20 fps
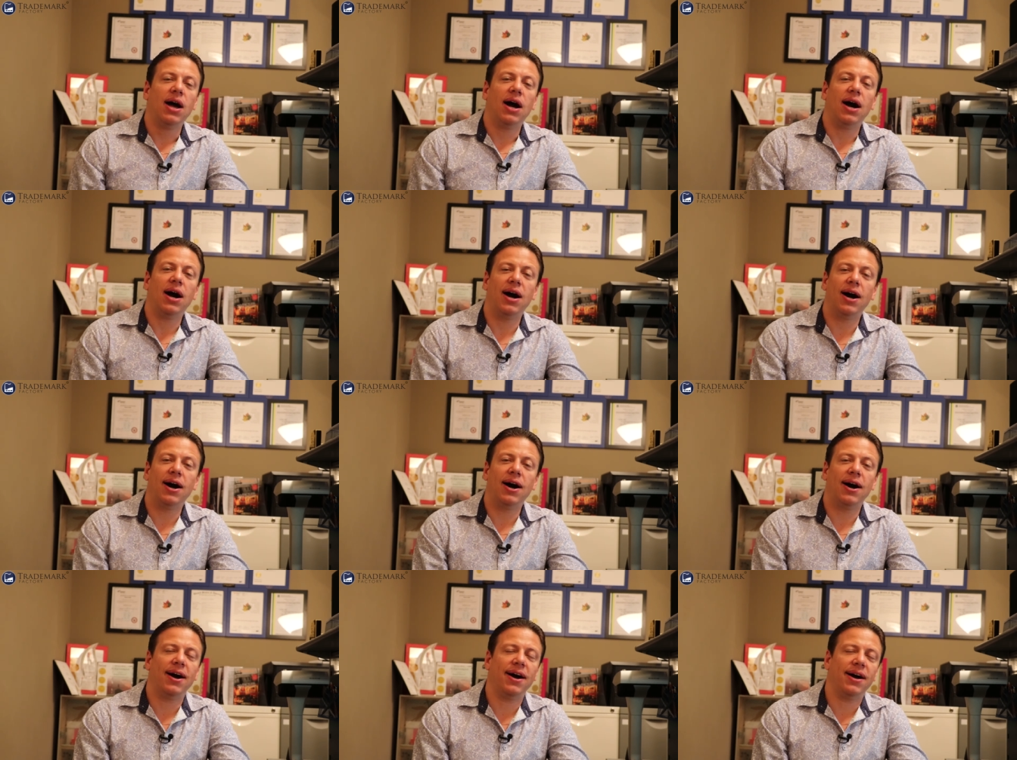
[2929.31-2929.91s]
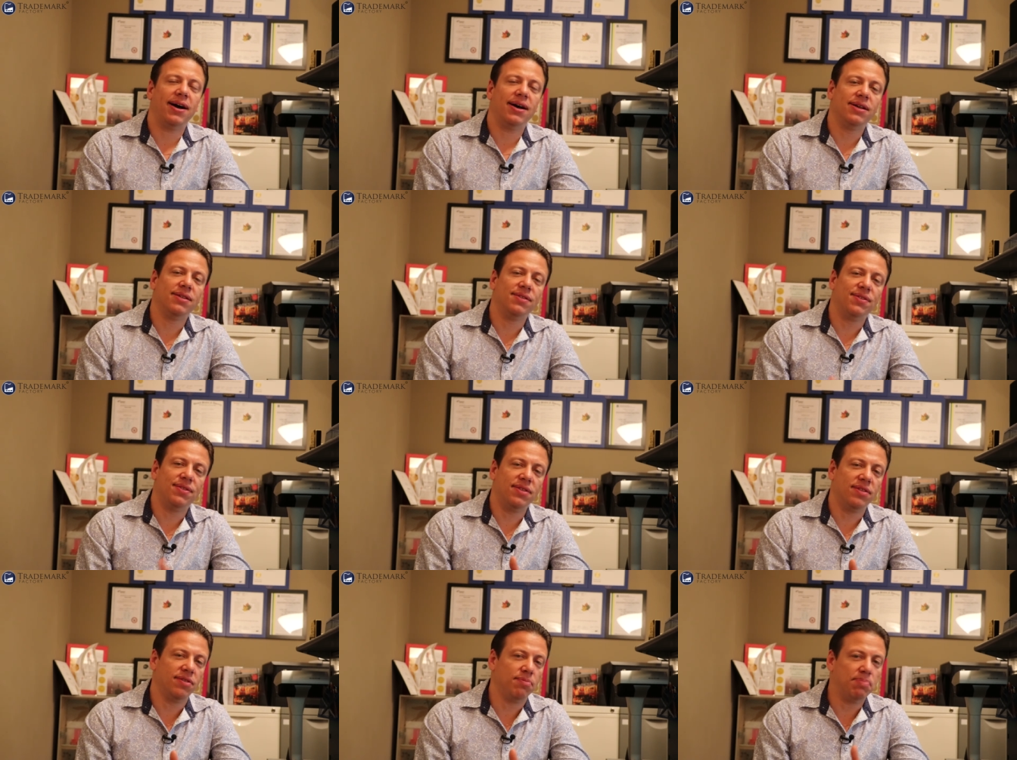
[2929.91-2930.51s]
Uh,
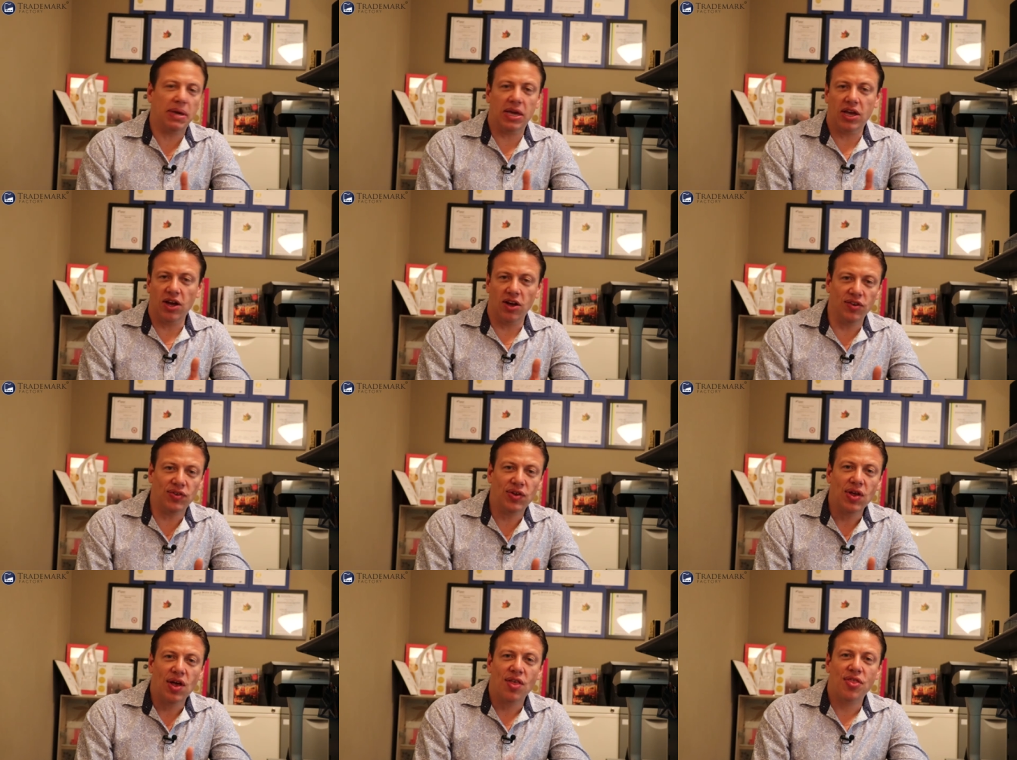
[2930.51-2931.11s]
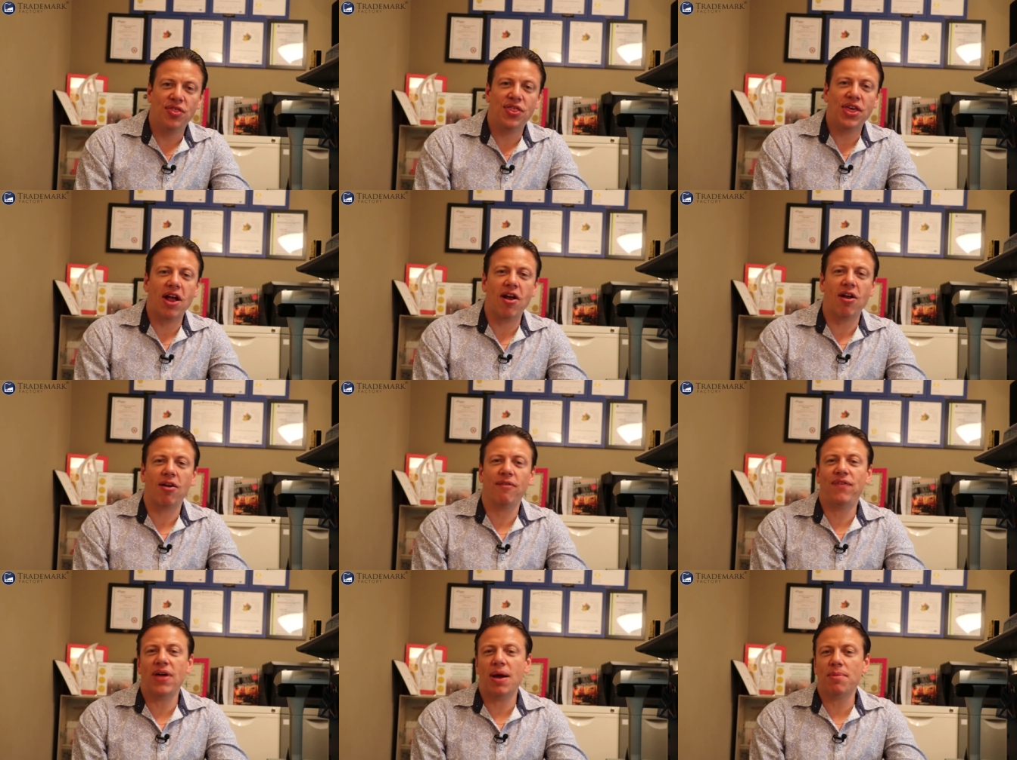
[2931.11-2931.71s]
because
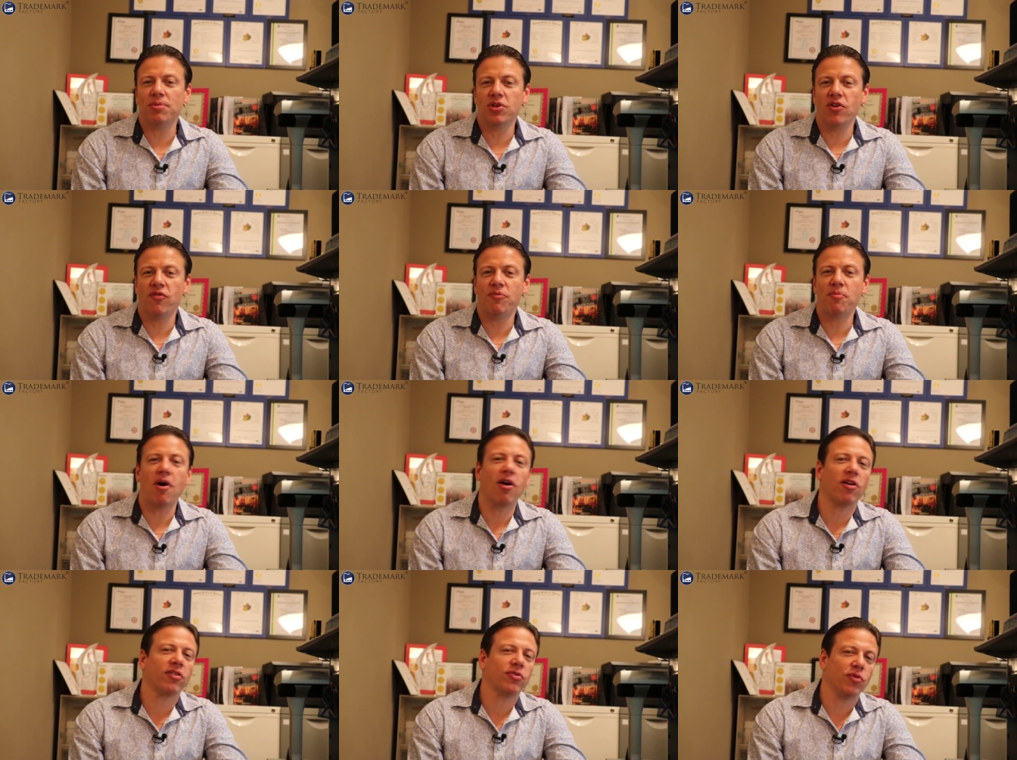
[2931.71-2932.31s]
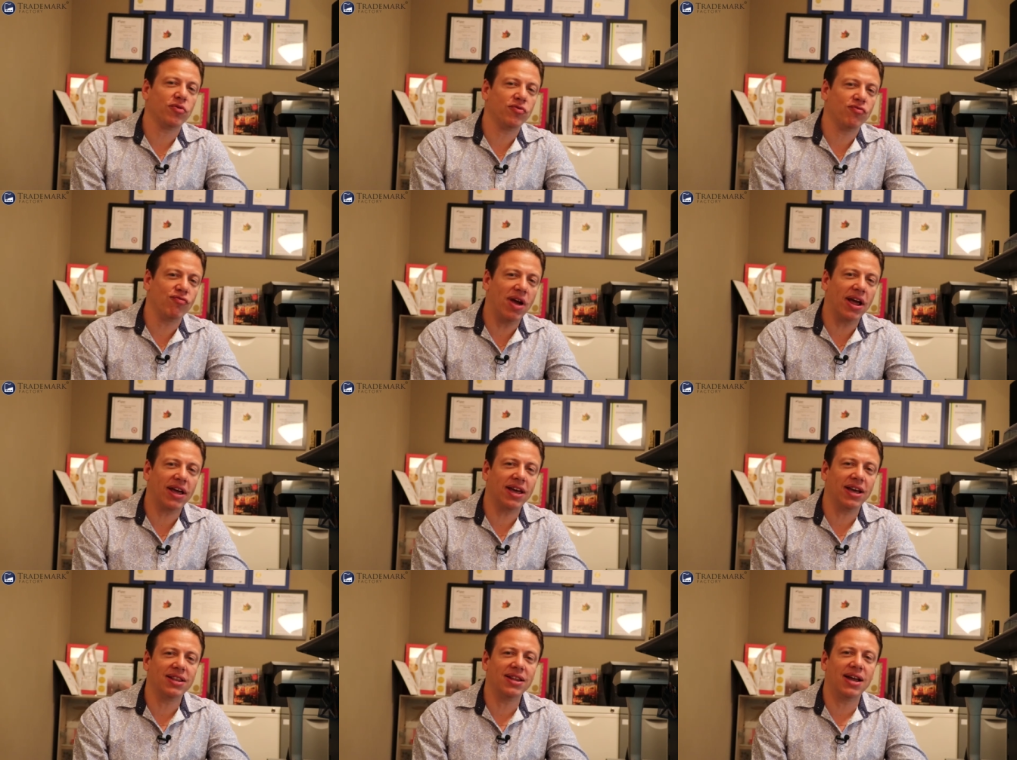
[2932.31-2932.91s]
their family of marks was
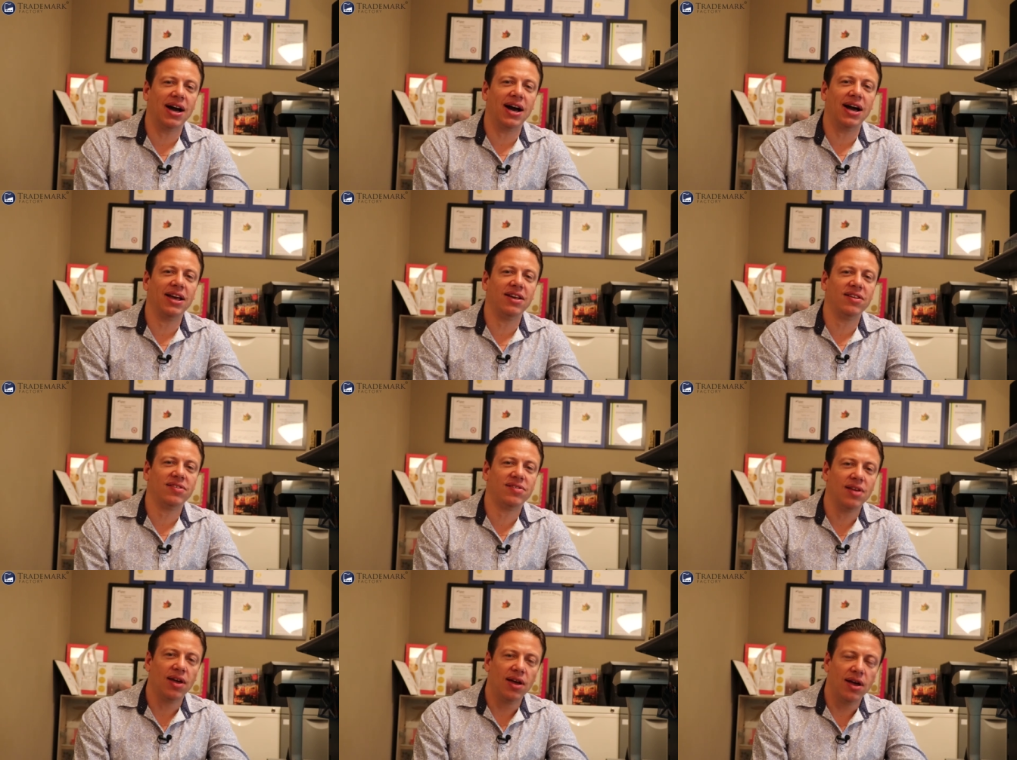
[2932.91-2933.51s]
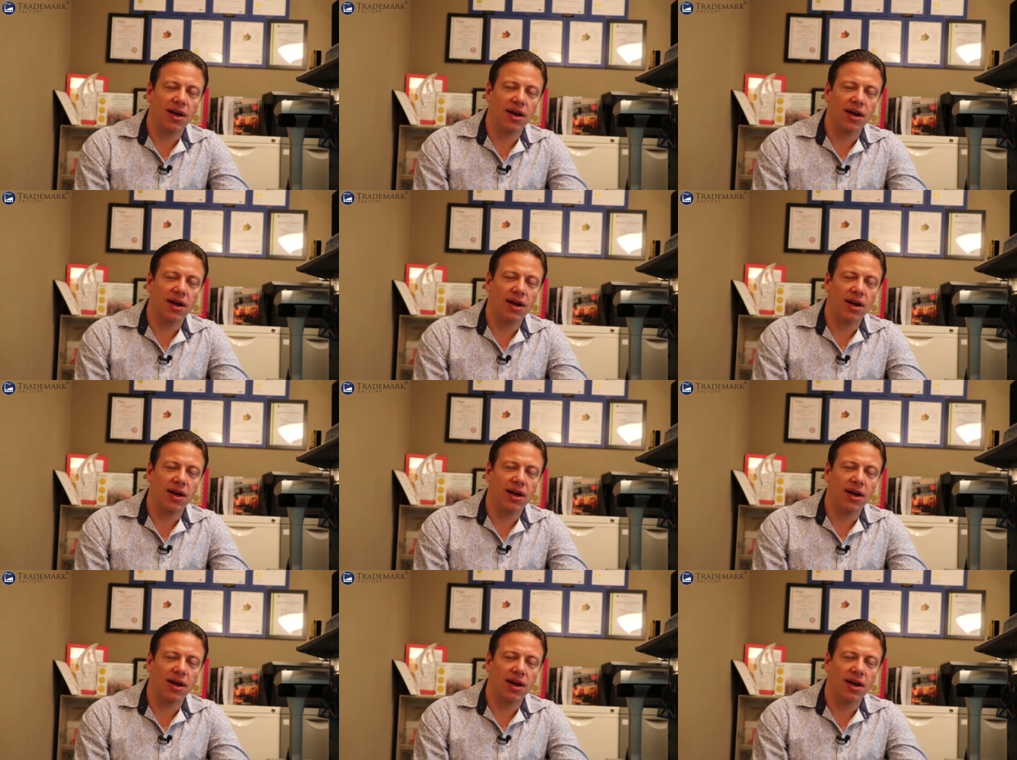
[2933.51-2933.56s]
recognized.